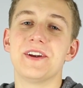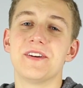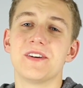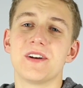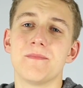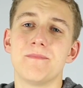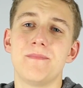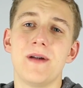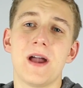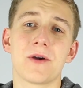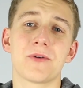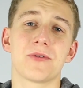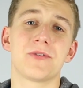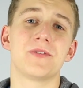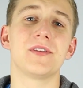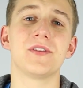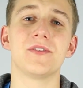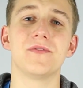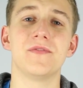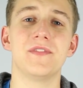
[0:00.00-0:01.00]
here and I'm back with
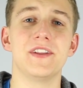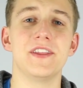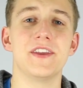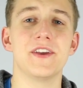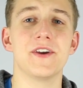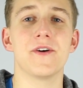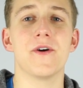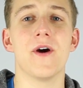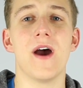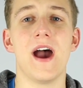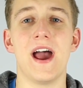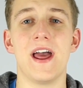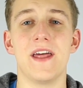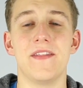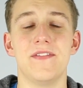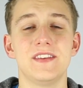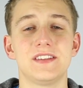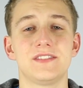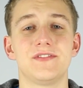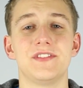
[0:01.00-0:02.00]
another video,
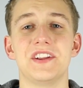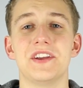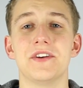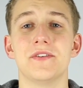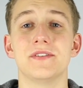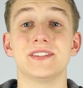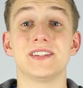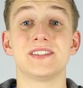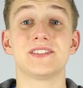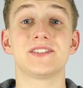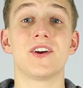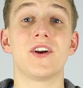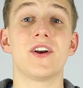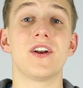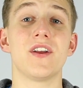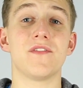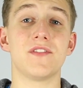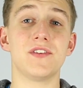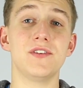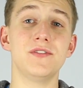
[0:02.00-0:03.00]
and this video is the
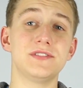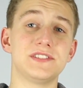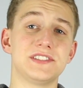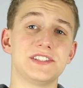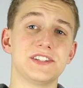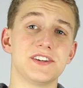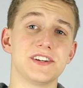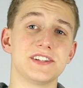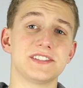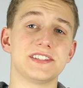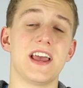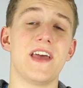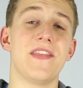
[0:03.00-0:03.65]
start of a new series,